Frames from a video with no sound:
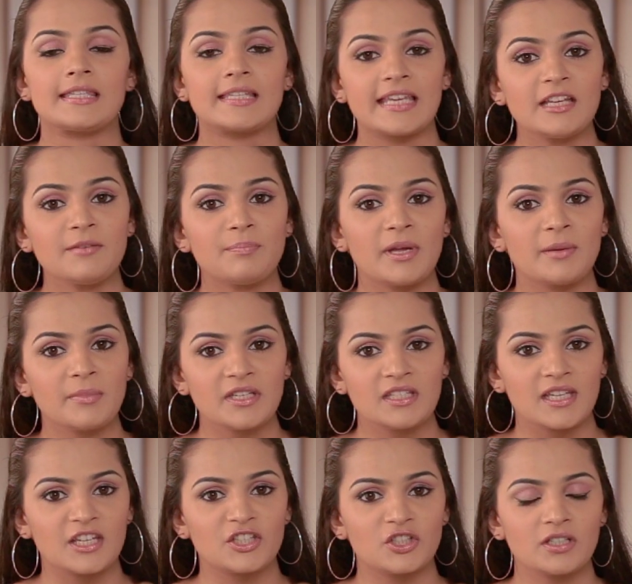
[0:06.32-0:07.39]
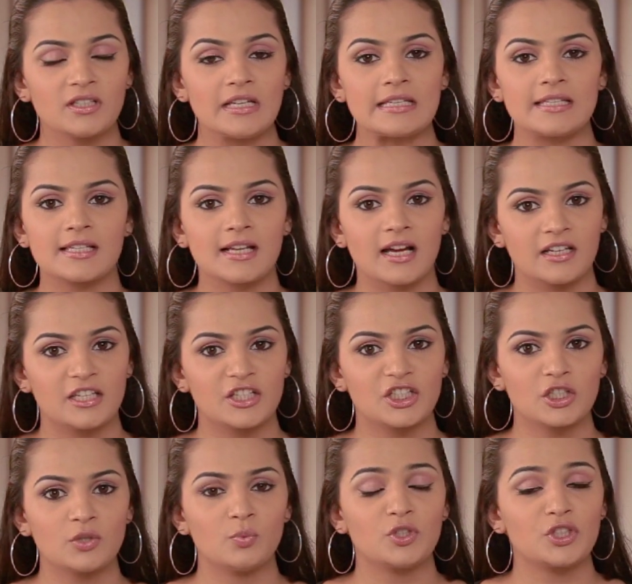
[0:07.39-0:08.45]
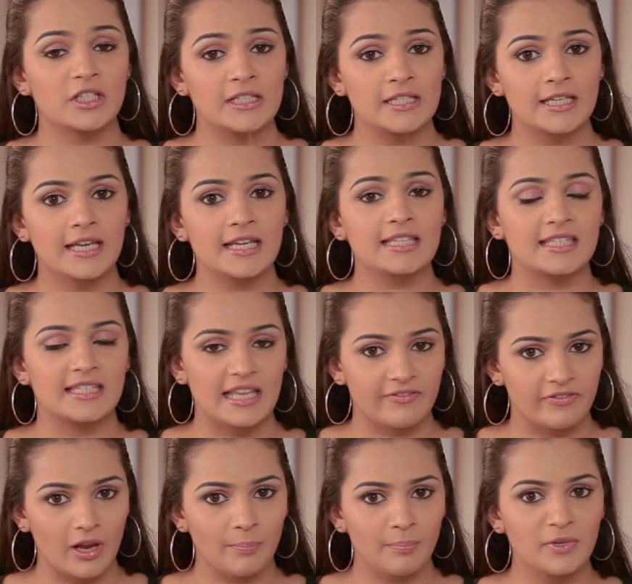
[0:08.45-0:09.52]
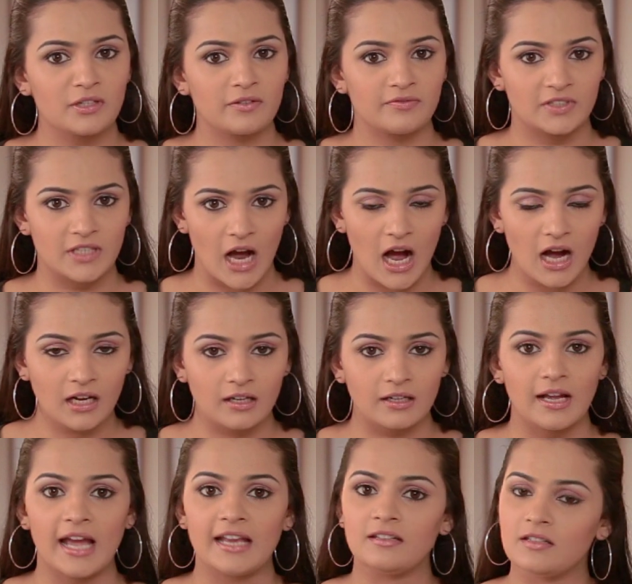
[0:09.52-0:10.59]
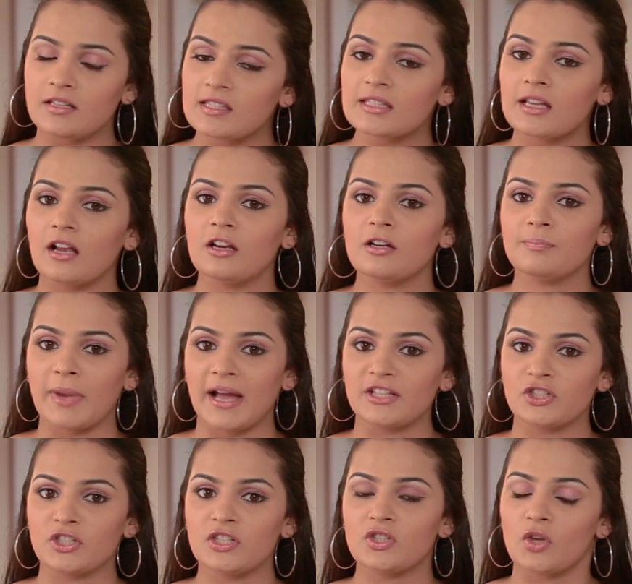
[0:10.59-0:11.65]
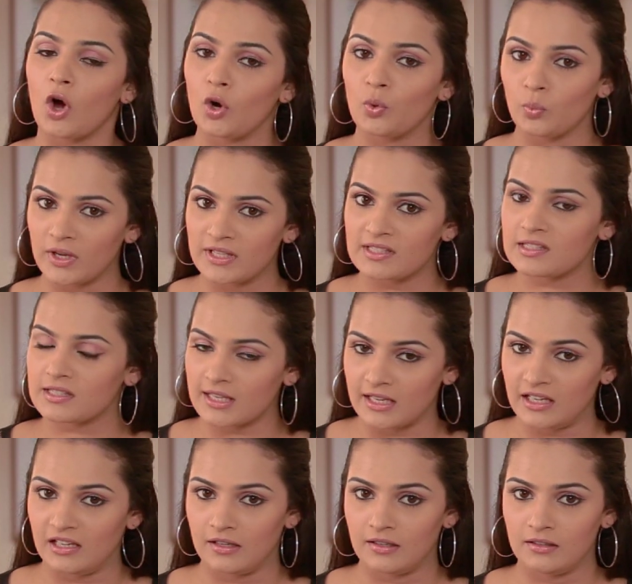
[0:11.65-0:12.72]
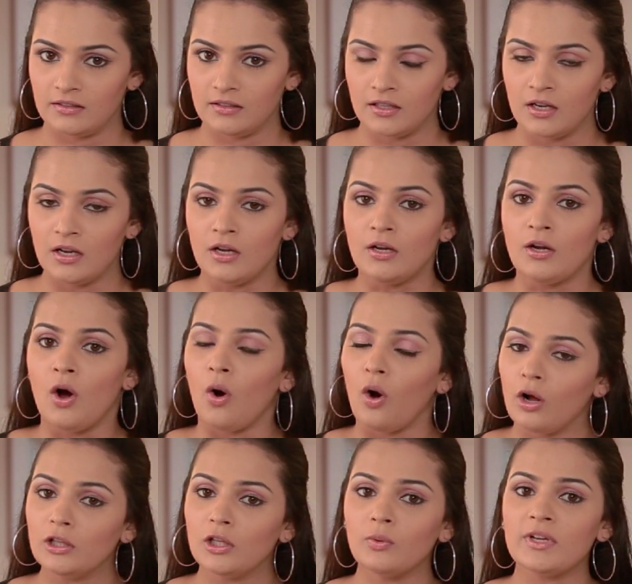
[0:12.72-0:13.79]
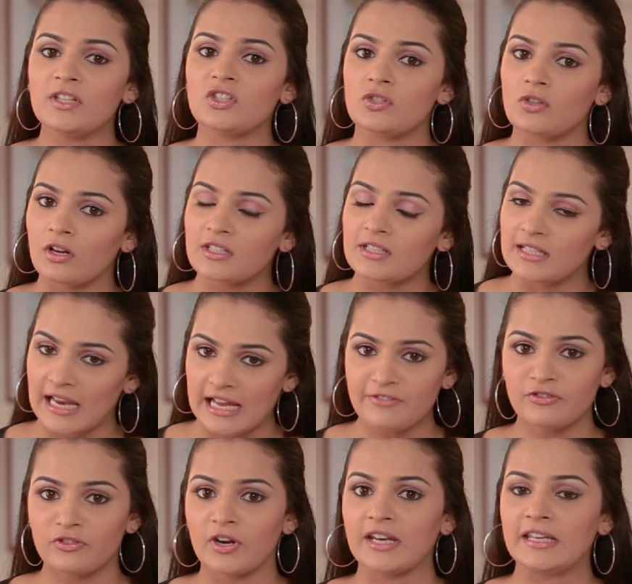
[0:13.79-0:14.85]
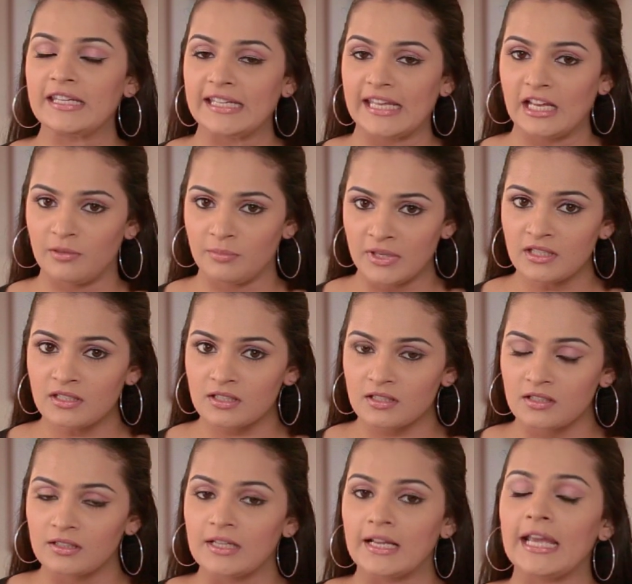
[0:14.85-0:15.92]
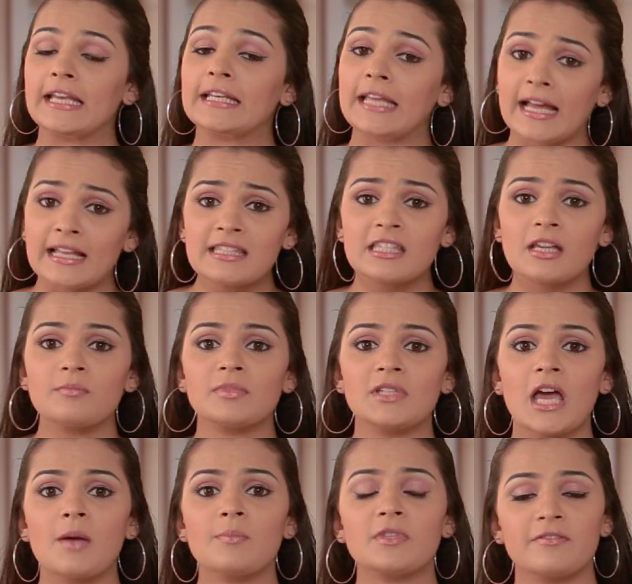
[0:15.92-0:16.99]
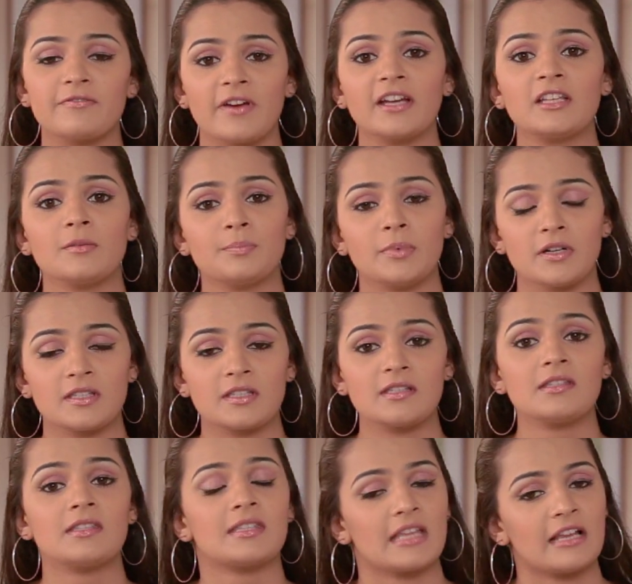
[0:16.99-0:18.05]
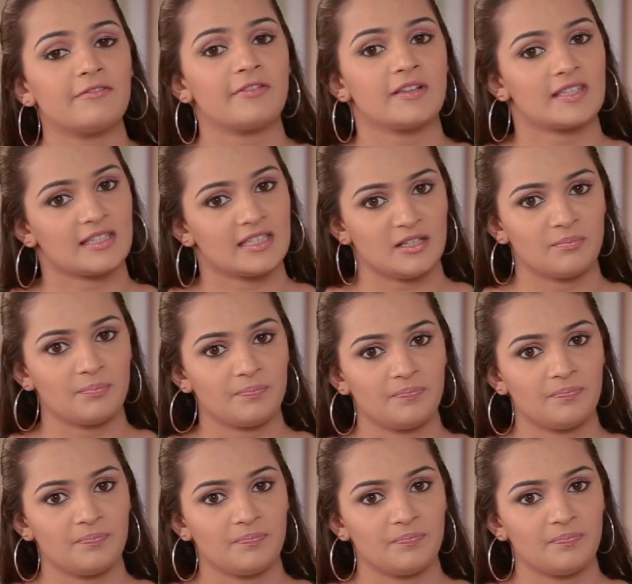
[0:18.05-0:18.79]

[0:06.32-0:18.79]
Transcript: Skin pigmentation is a condition which indicates development of dark and discolored patches on one's skin. Although it's not a life-threatening ailment, it can sometimes affect a person's self-esteem.